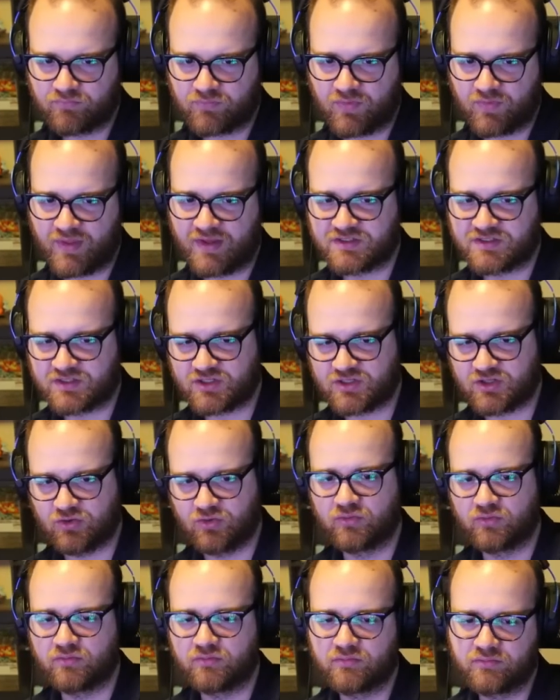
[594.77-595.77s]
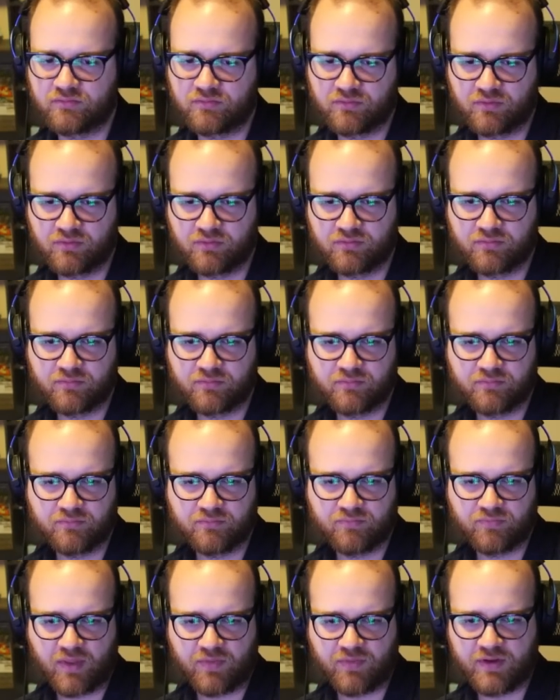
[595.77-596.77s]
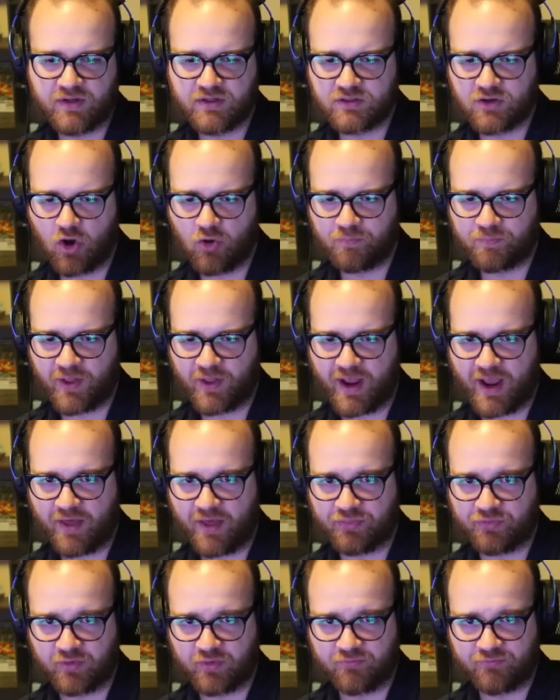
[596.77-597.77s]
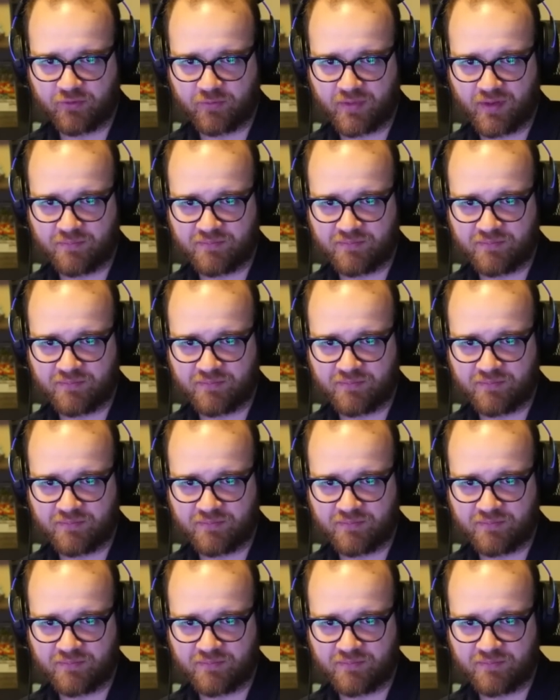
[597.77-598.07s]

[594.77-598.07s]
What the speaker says: That's cute. I think no play on 3 from them